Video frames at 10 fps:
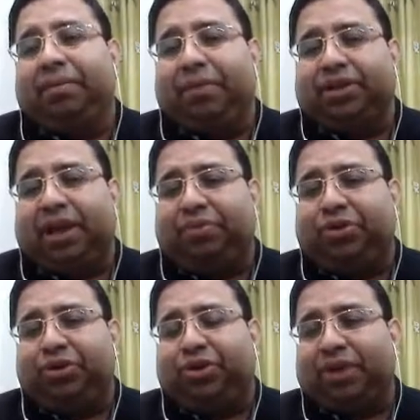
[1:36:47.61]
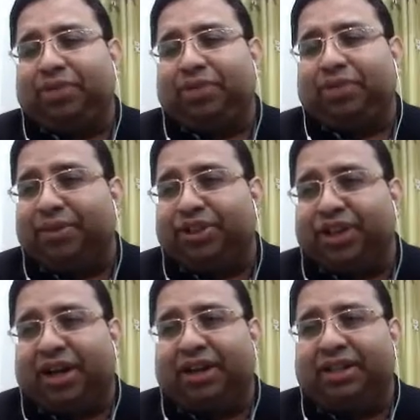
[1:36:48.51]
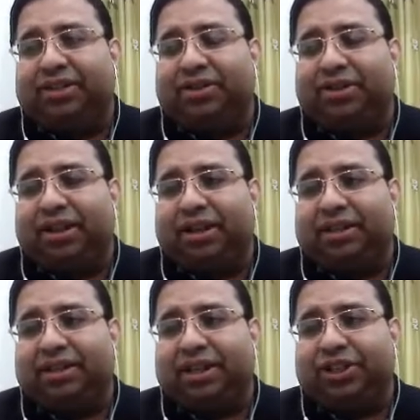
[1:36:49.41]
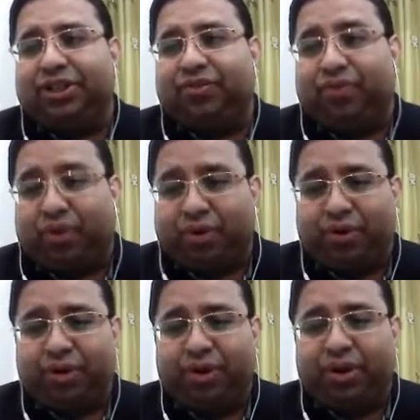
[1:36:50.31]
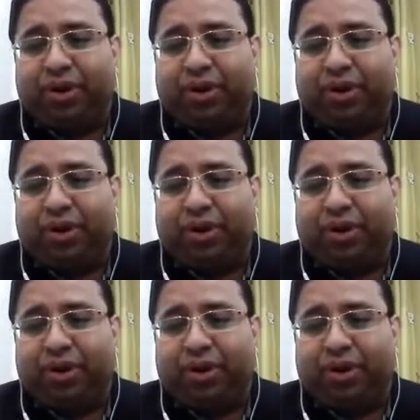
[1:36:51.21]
because I should talk about the academic journals on the session 4.